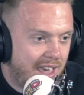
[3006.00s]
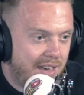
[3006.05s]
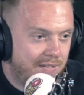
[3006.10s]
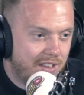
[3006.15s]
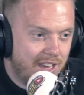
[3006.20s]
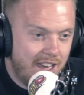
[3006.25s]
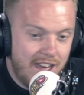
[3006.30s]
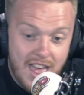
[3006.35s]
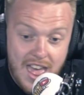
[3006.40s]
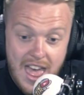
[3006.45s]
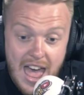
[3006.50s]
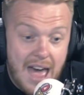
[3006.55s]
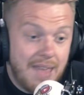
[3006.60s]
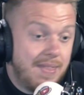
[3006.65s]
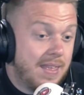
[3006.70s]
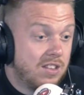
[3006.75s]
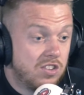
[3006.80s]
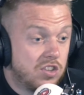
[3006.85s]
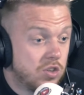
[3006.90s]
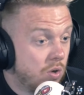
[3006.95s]
ever,
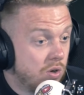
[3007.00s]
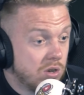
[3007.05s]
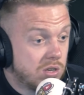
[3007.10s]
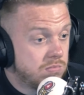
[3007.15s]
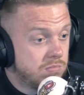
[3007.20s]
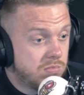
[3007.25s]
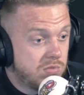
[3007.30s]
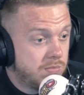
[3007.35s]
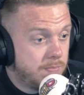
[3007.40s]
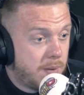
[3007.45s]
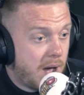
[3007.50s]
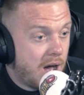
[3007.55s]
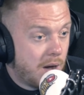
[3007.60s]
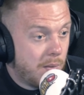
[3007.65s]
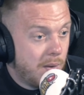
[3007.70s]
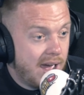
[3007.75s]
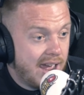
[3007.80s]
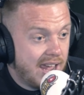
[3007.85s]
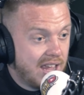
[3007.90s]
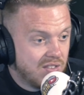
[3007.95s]
and then sort of part
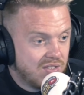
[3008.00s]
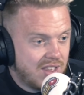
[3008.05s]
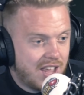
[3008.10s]
ways.